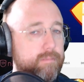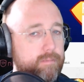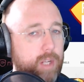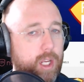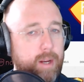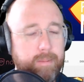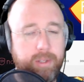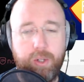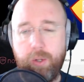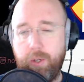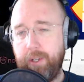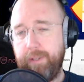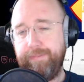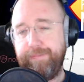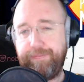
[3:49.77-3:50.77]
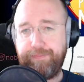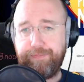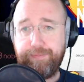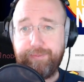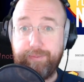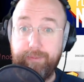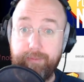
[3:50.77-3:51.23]
comes along.
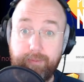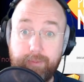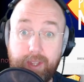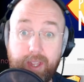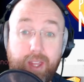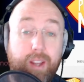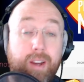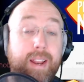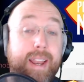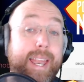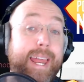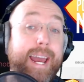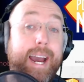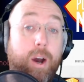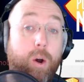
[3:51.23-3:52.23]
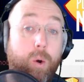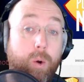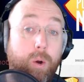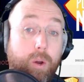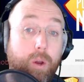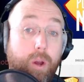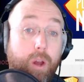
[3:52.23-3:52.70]

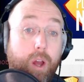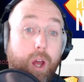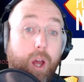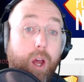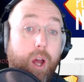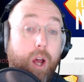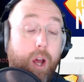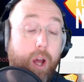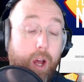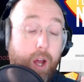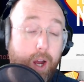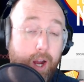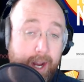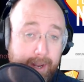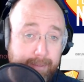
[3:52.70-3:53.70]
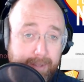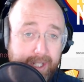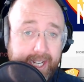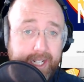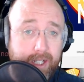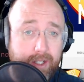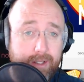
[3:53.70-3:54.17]
Now I'm
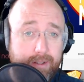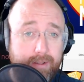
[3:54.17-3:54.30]
late.